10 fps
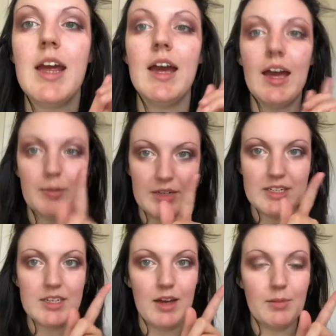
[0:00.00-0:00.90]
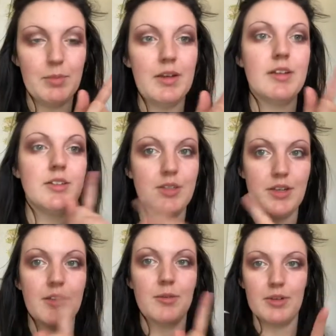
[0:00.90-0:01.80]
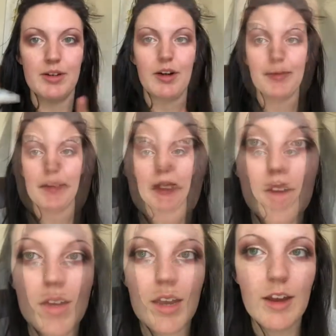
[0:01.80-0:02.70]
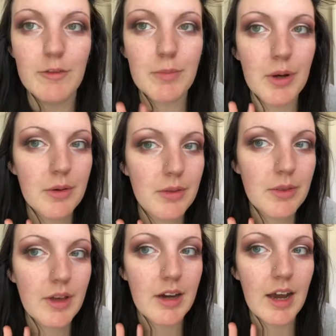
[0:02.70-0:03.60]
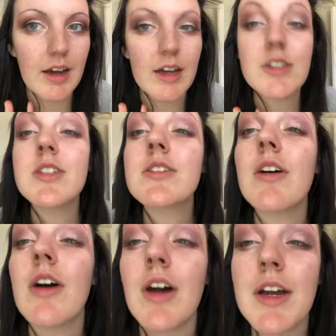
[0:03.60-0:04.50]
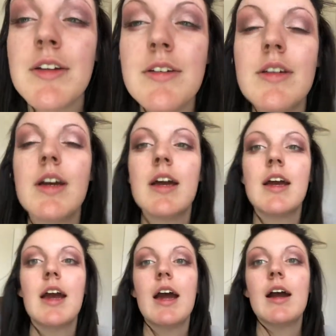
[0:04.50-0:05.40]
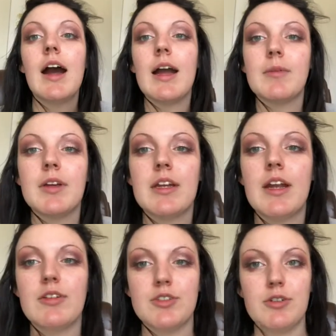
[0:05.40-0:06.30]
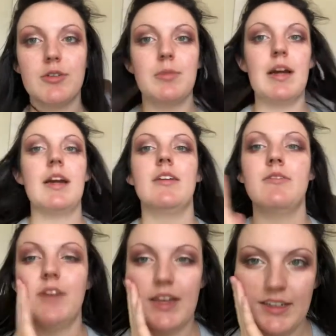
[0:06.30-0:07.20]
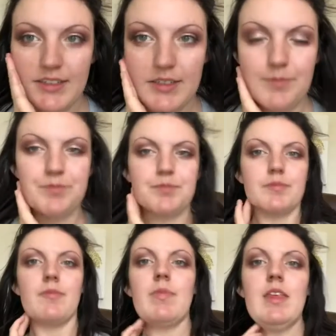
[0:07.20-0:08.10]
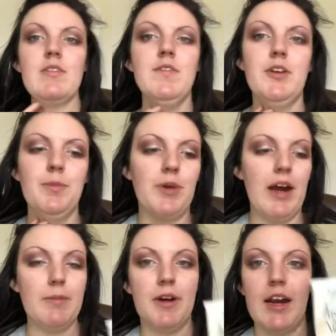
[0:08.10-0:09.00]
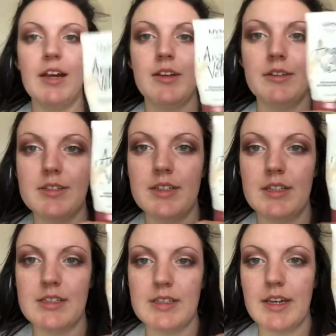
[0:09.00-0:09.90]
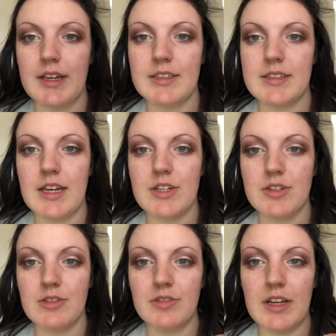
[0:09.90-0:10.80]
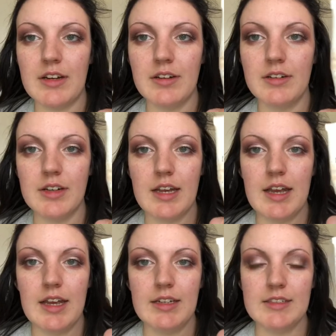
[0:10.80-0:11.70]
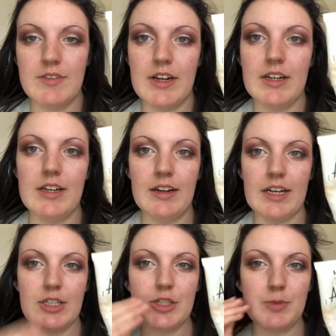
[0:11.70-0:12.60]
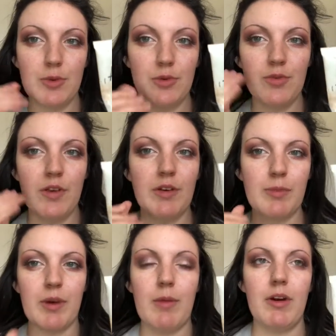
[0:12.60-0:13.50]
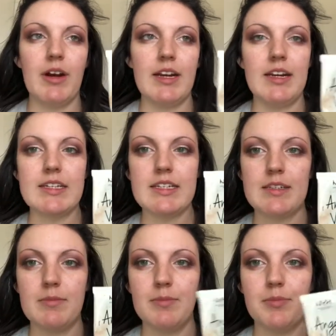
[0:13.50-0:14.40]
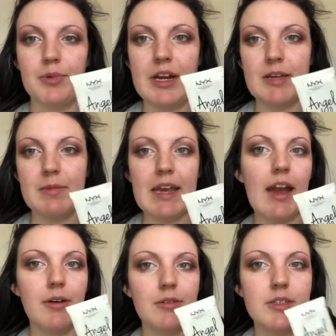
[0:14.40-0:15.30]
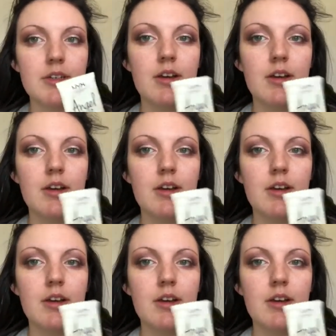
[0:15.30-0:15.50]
I'm gonna stop, do the other one, and I'll be back. Okay, I have both eyelashes on. I'm gonna now do my face. For primer, I use this NYX Angel Veil. It's very like smooth feeling primer, and it doesn't break me out.